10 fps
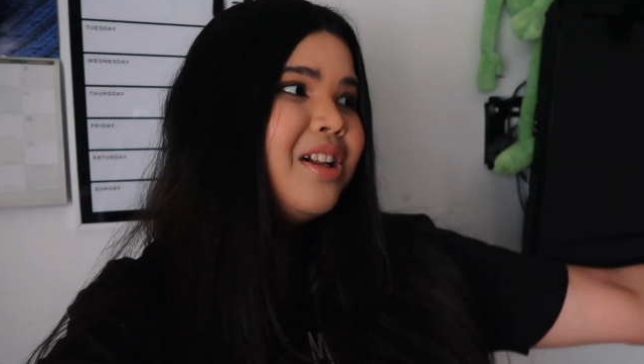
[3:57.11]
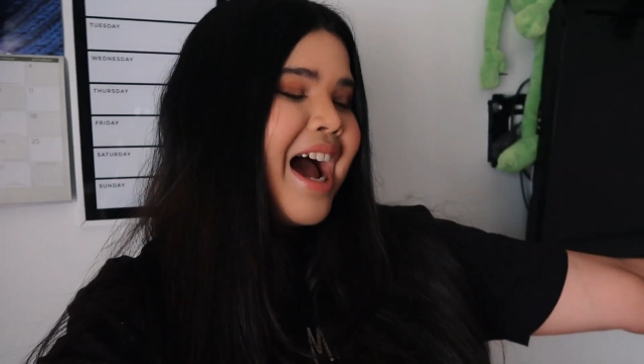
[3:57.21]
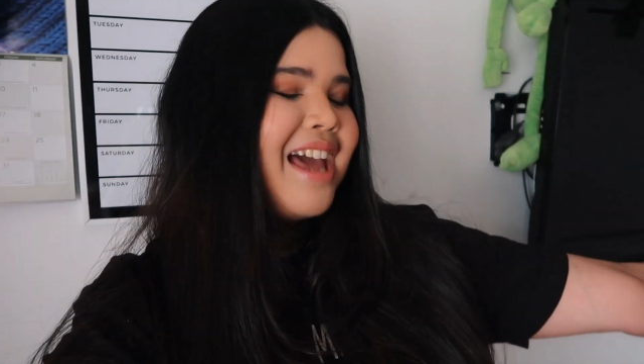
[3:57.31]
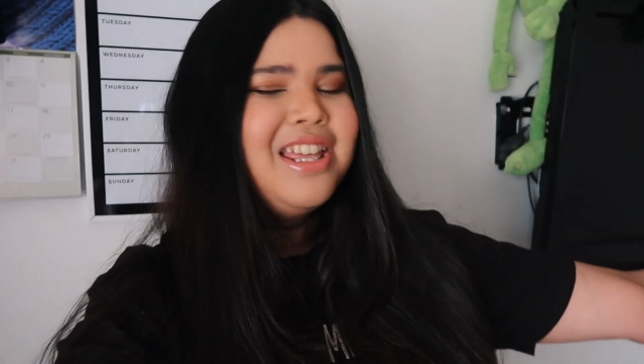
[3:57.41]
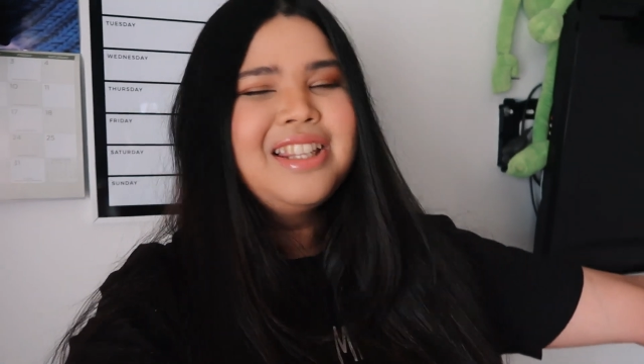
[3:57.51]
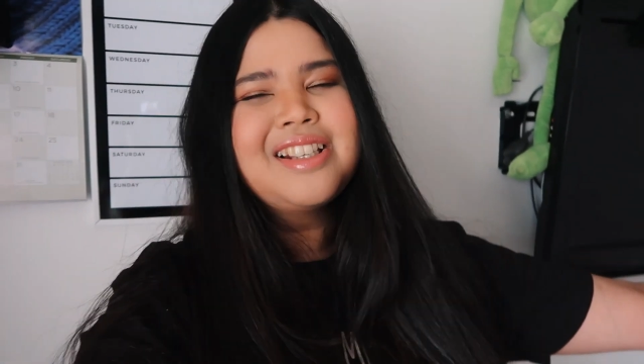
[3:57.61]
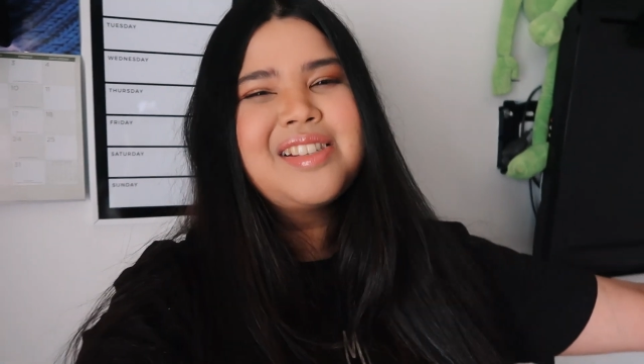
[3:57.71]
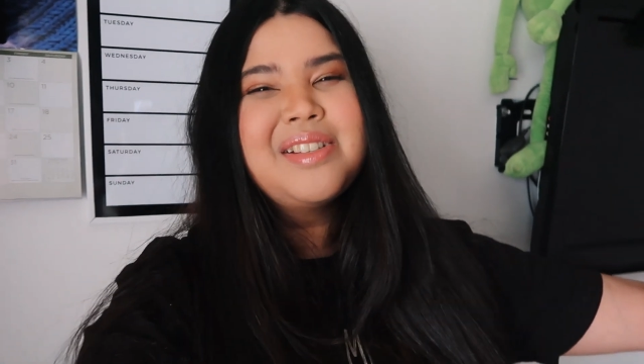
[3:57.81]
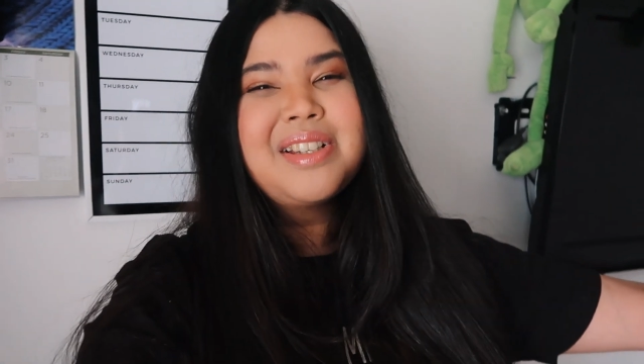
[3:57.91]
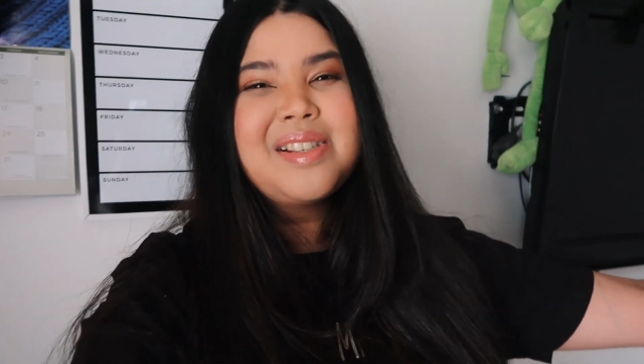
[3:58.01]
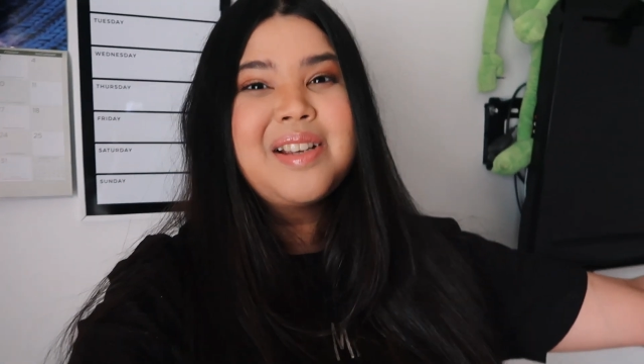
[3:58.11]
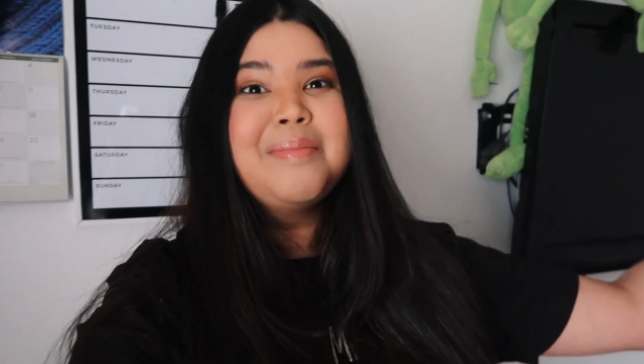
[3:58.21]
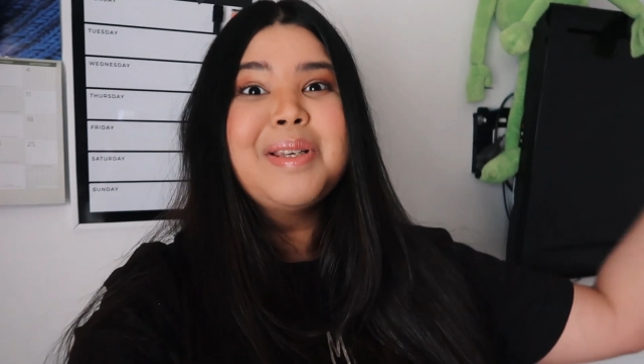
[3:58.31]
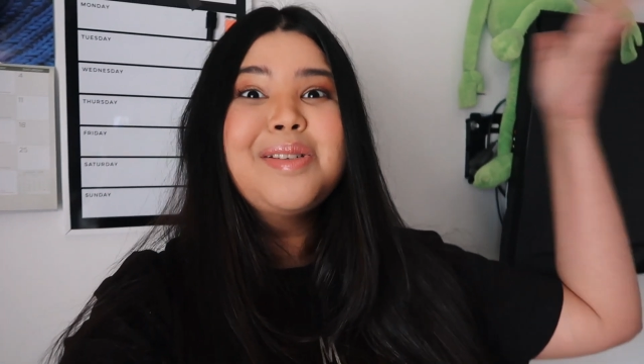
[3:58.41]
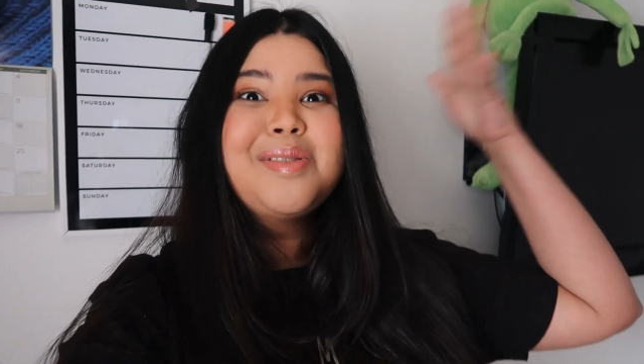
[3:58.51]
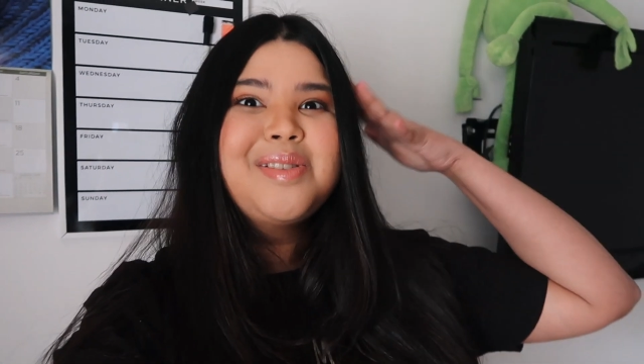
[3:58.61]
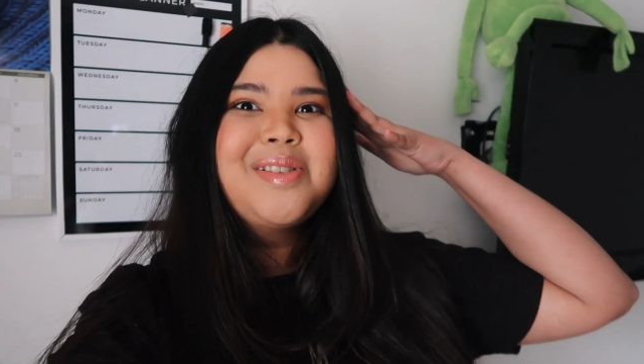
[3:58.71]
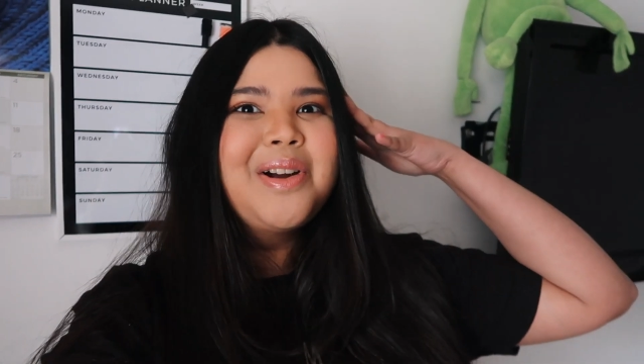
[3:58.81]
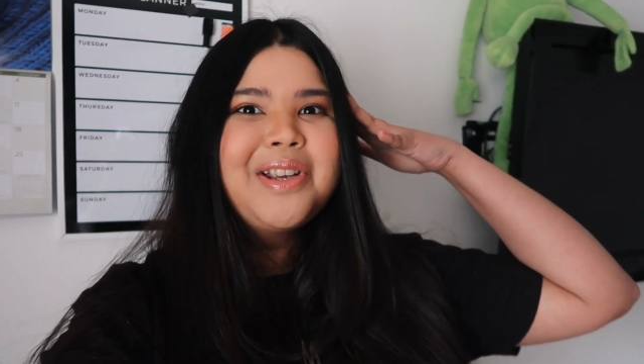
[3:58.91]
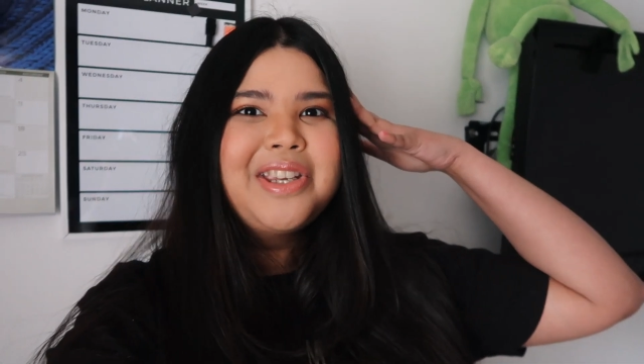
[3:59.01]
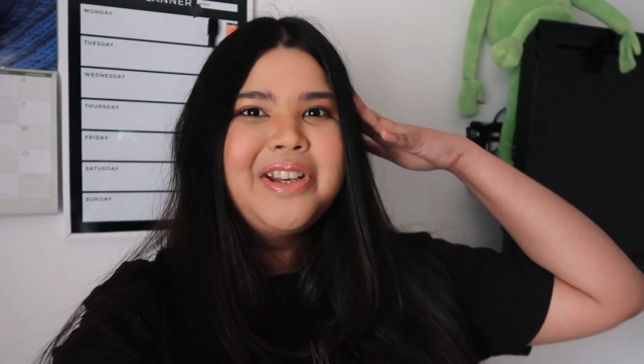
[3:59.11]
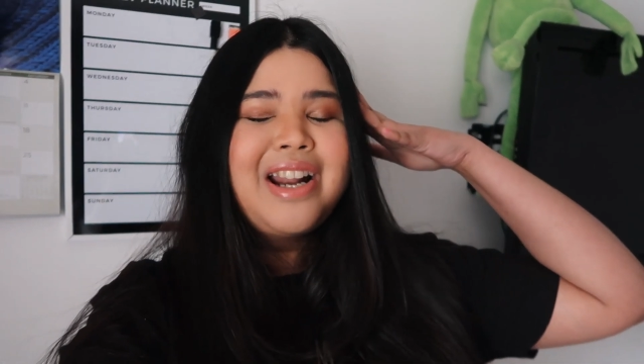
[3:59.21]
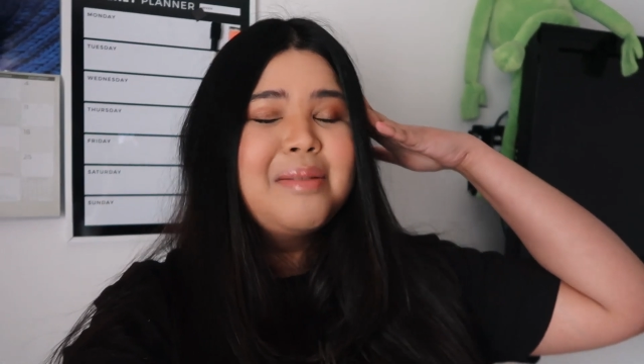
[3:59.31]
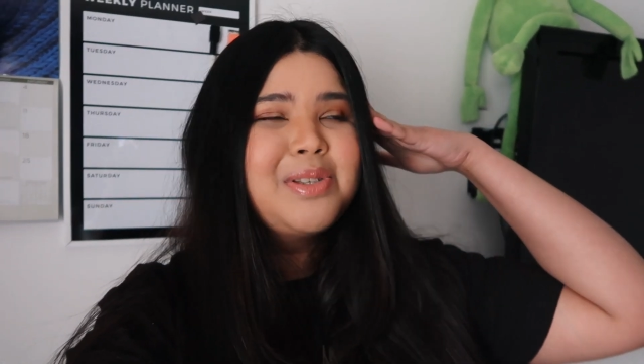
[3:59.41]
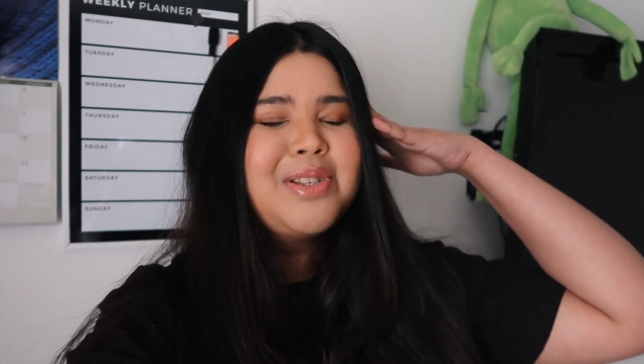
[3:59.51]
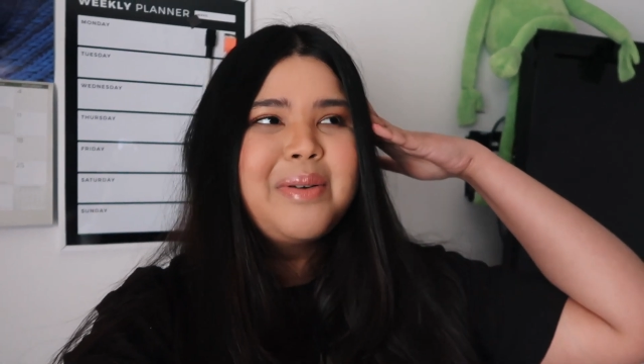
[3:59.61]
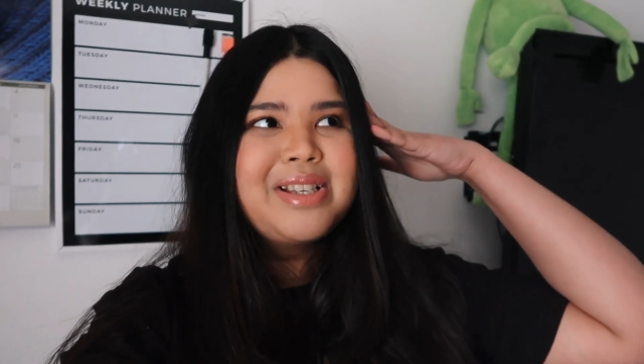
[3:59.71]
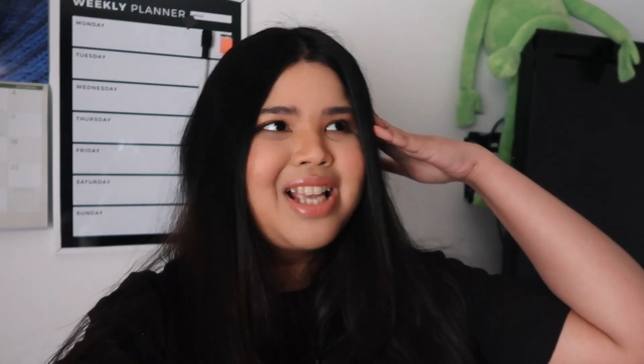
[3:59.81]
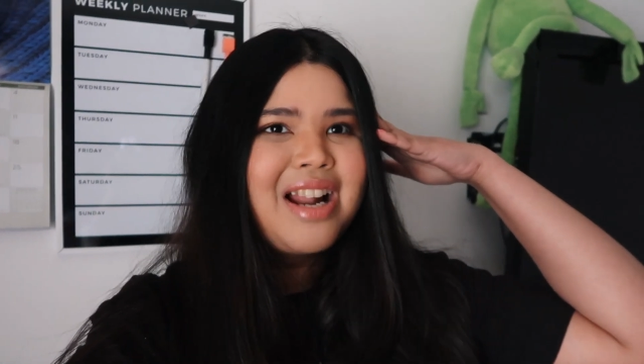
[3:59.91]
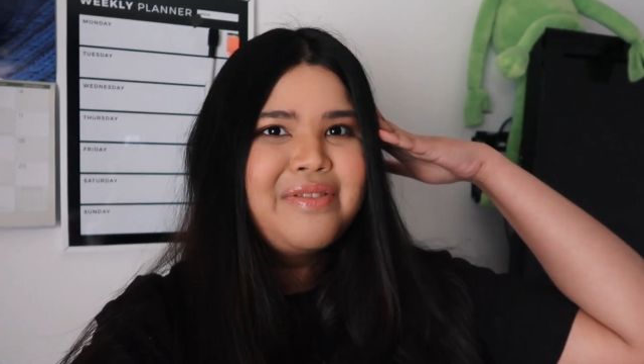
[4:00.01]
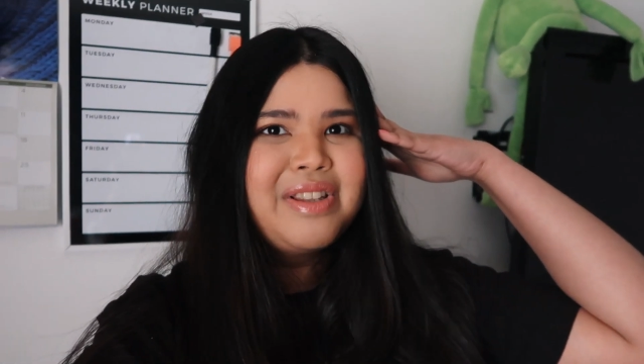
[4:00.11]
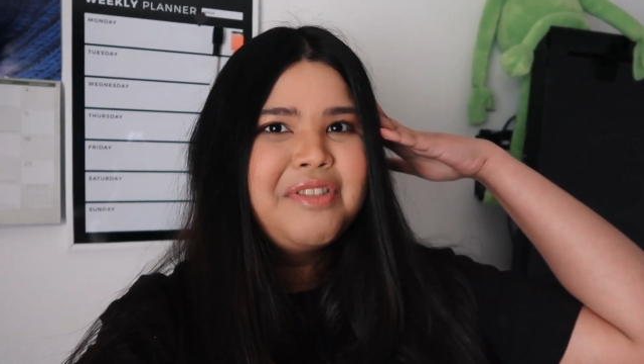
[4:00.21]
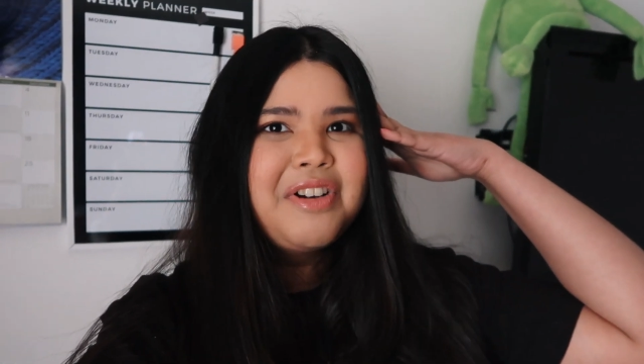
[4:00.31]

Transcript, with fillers: I think this look is going to be so cute. I'm so excited for the